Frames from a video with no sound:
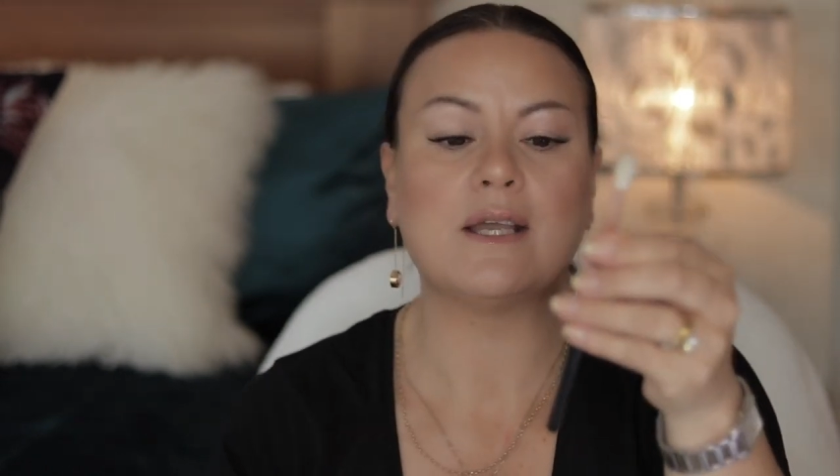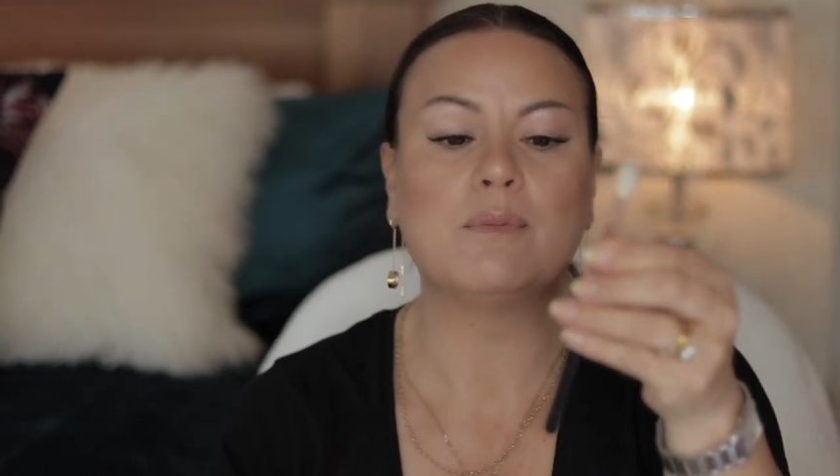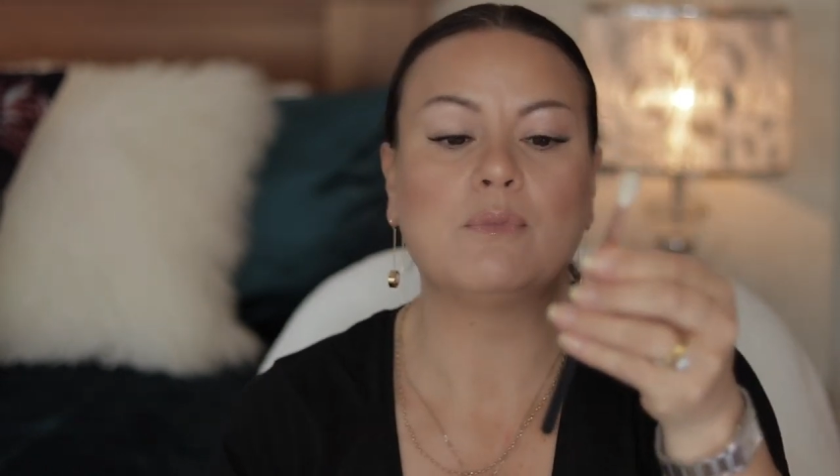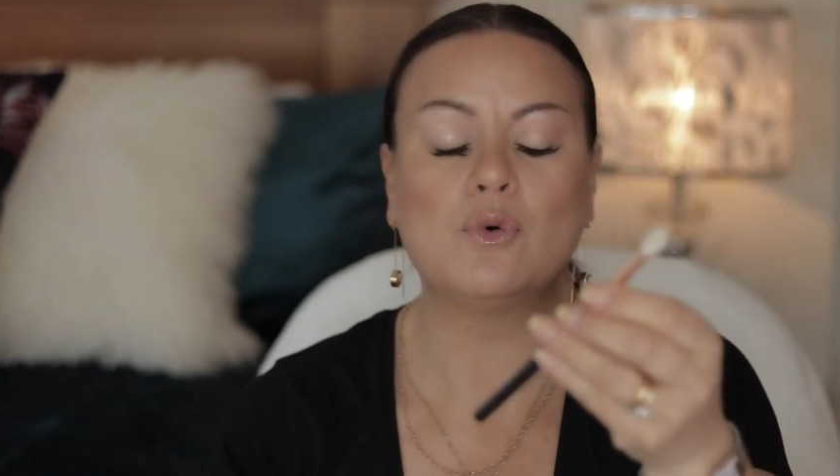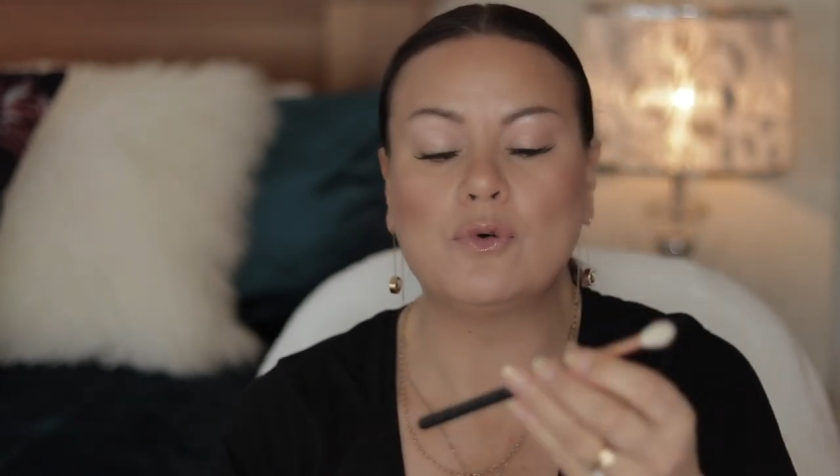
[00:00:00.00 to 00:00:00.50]

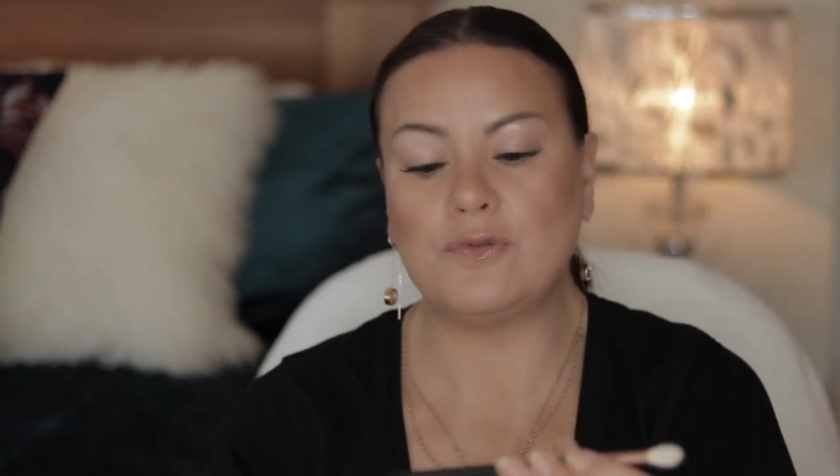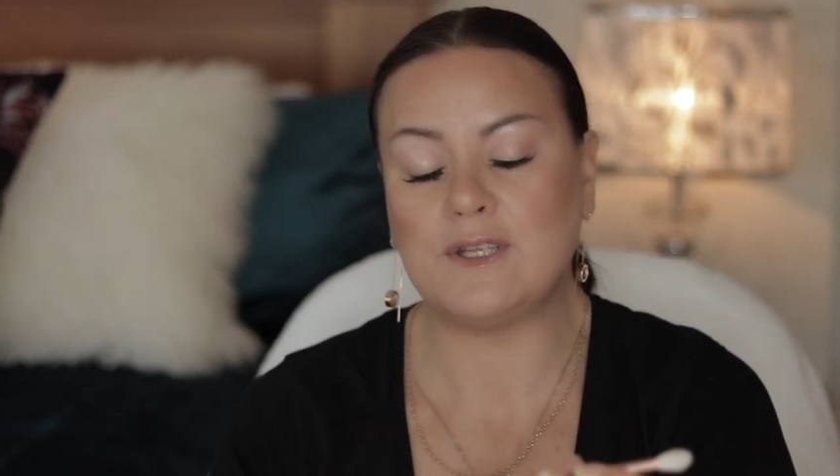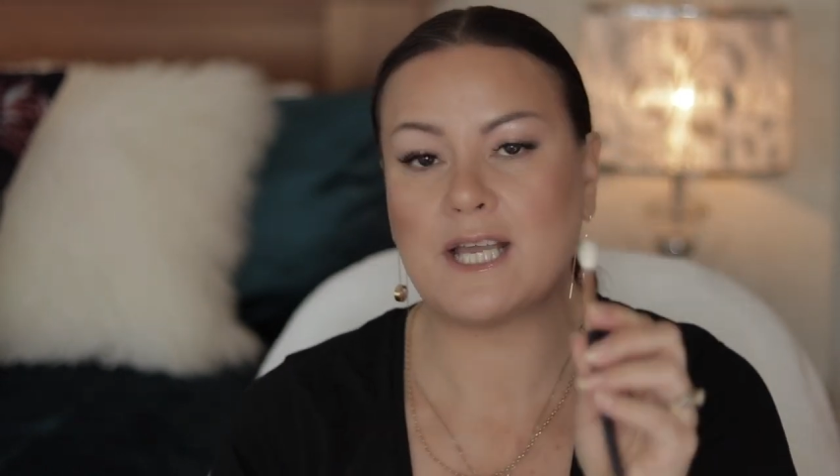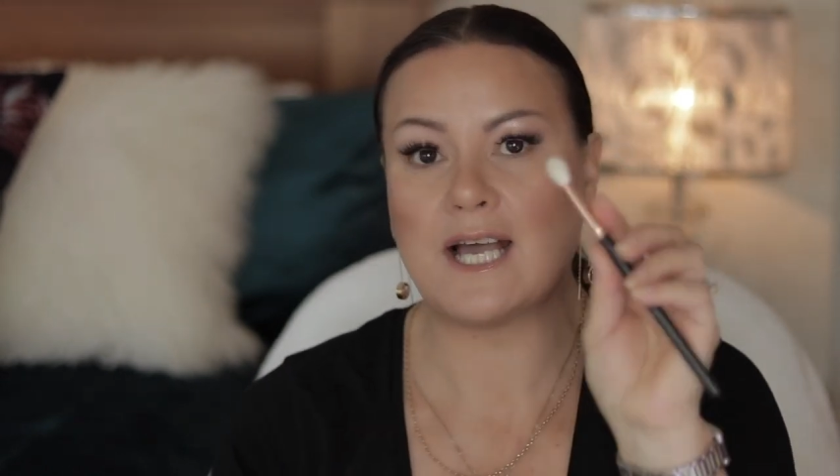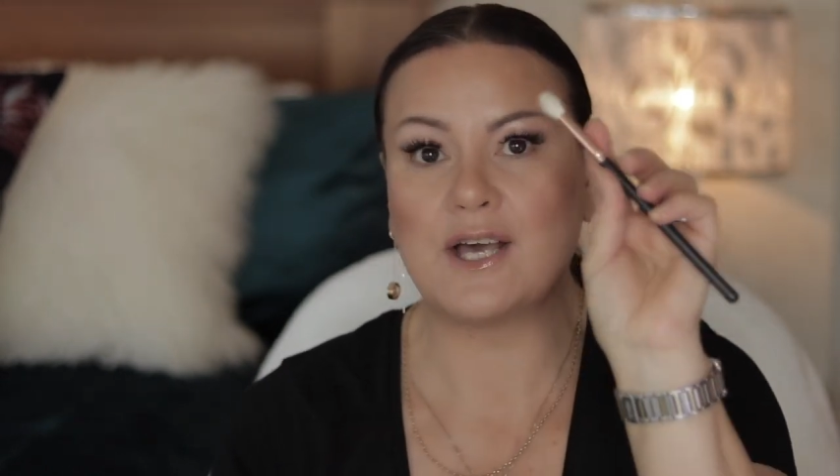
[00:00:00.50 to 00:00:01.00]

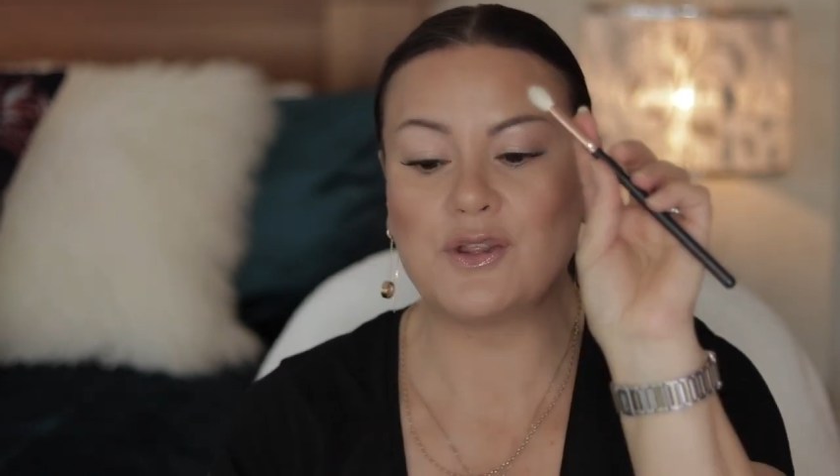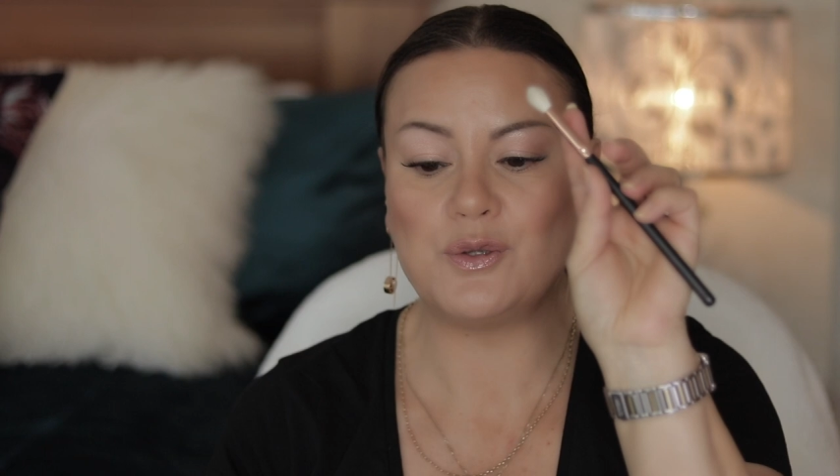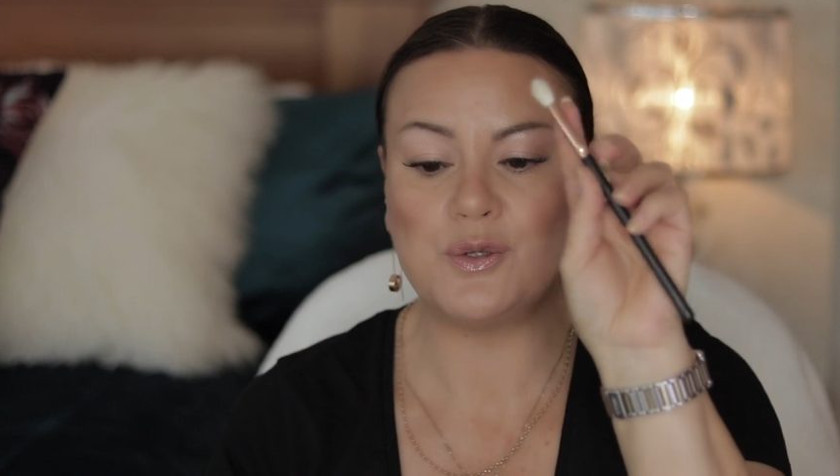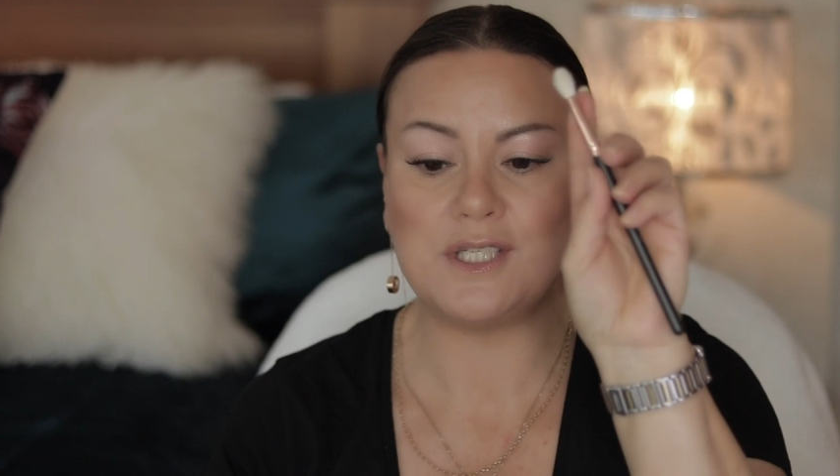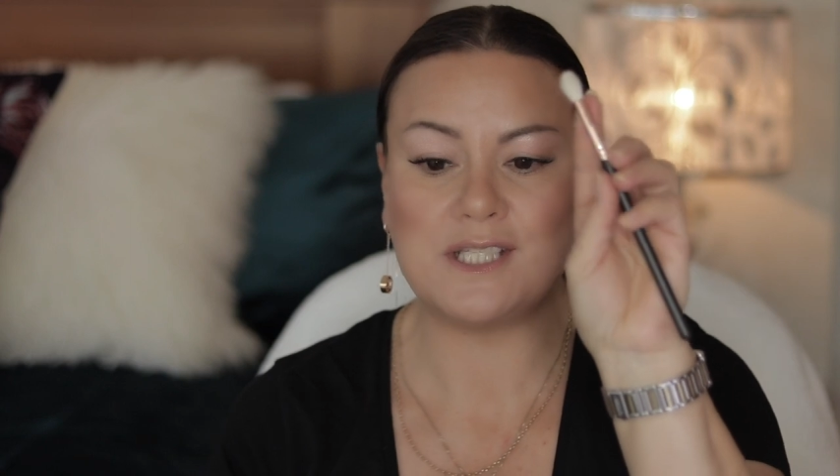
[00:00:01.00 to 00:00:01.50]
Morphe
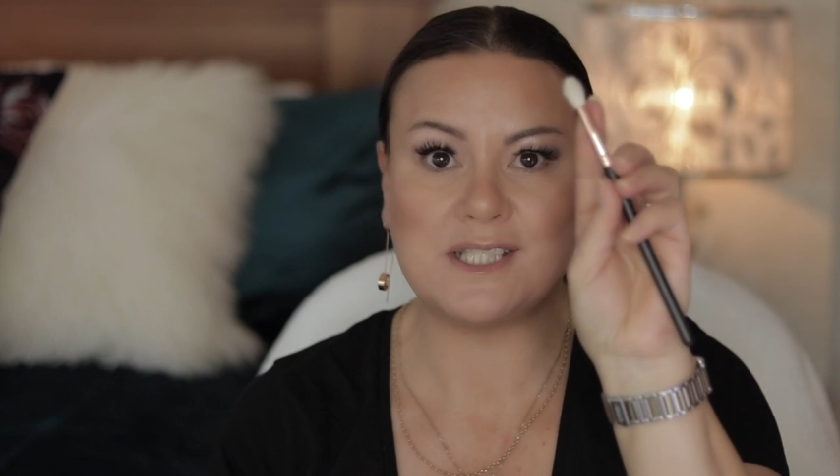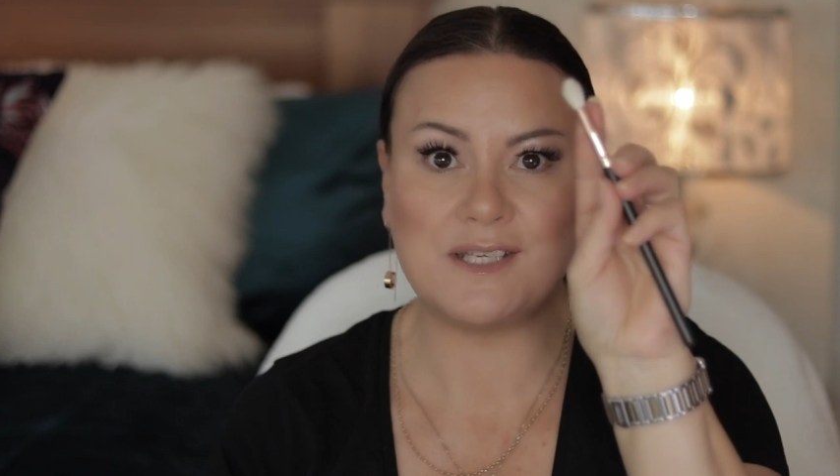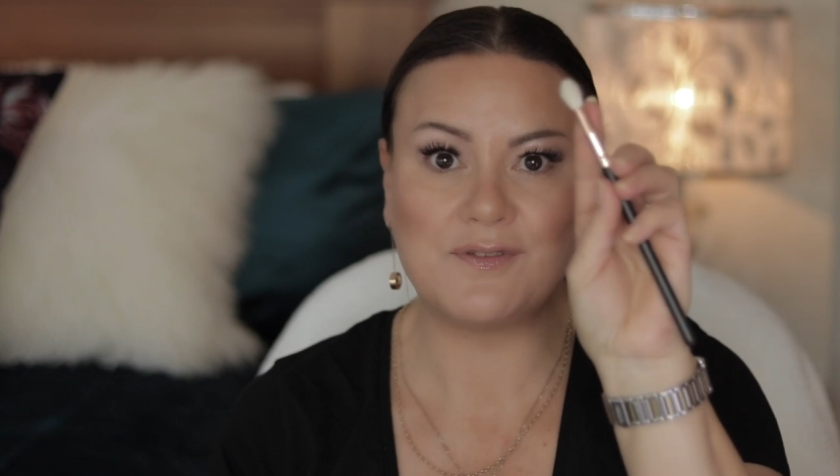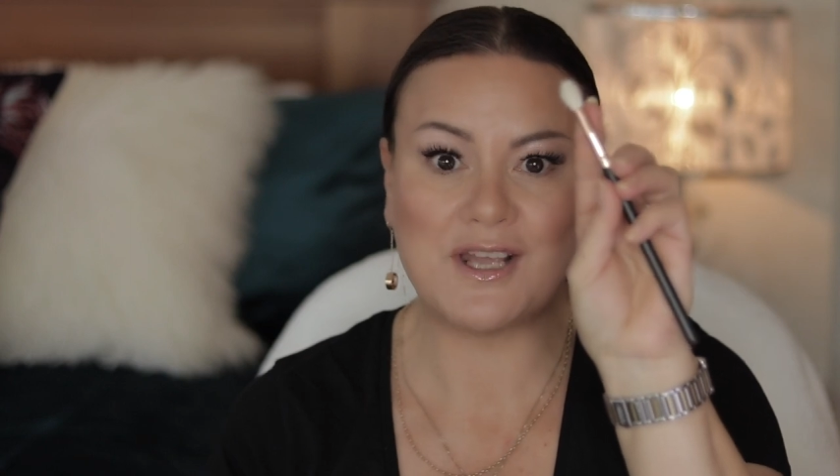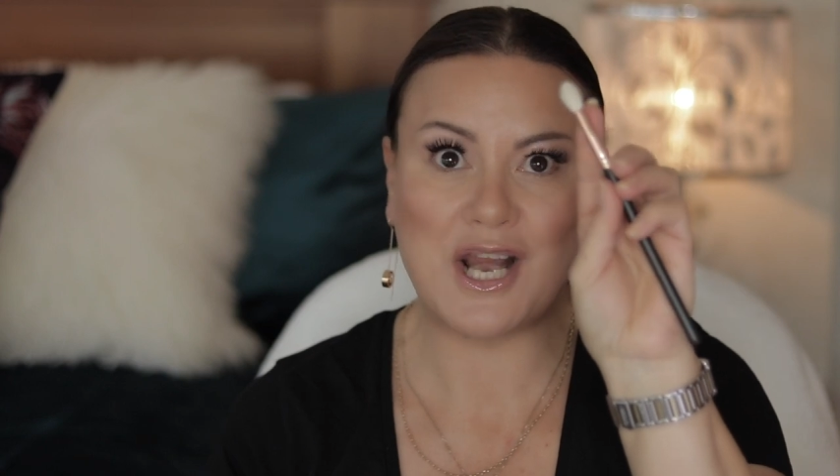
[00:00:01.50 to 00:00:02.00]

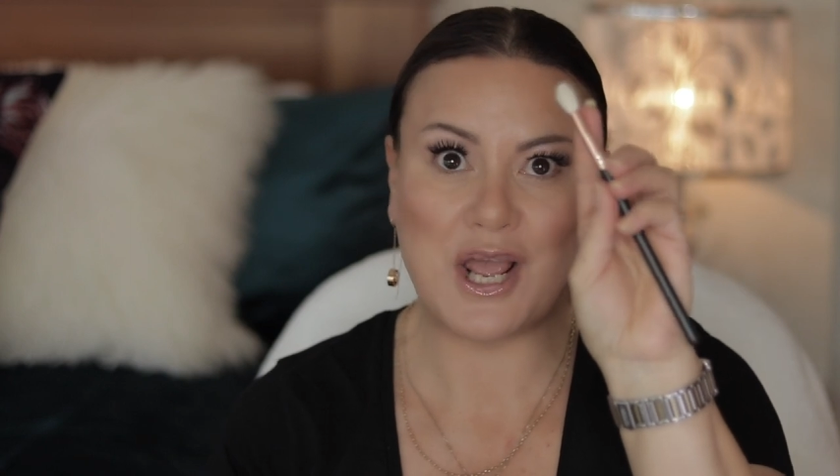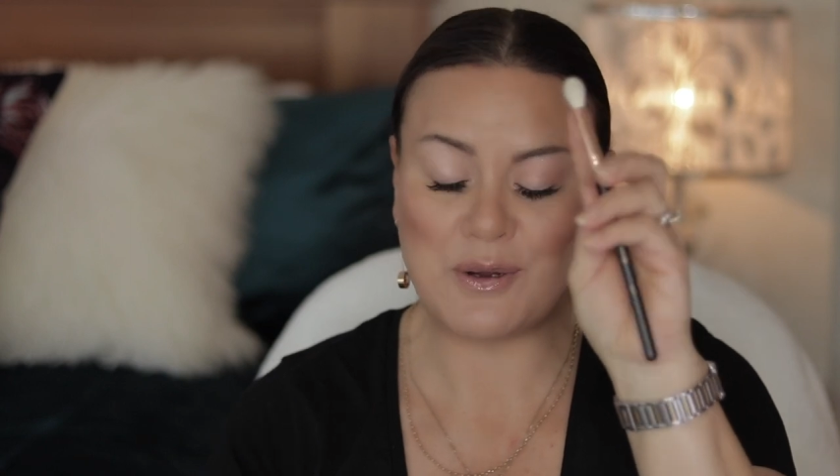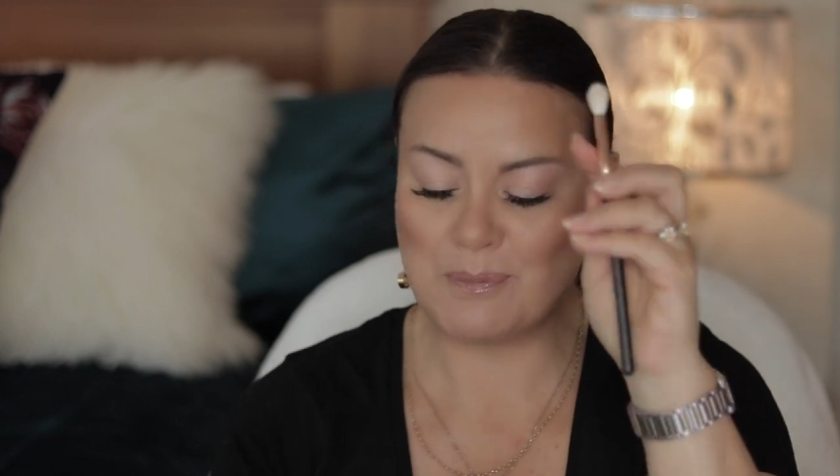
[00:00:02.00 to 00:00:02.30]
R37